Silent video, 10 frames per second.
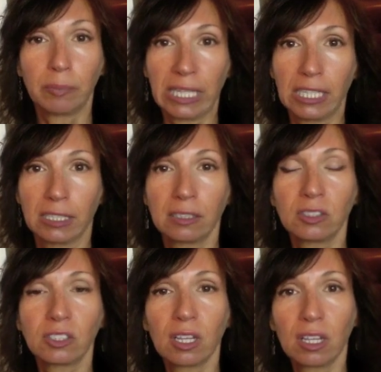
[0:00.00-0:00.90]

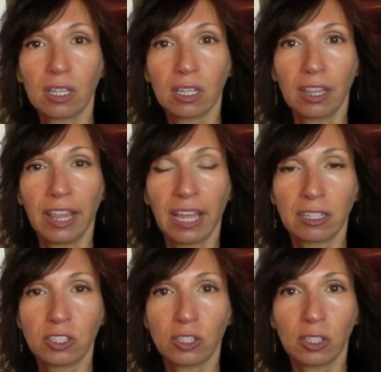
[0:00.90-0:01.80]
beings
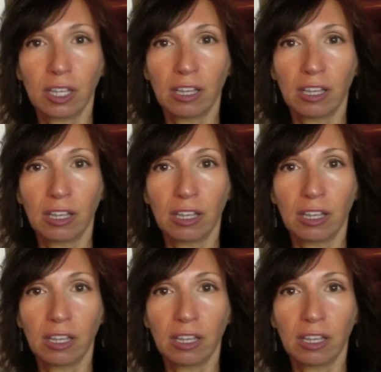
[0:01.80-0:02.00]
that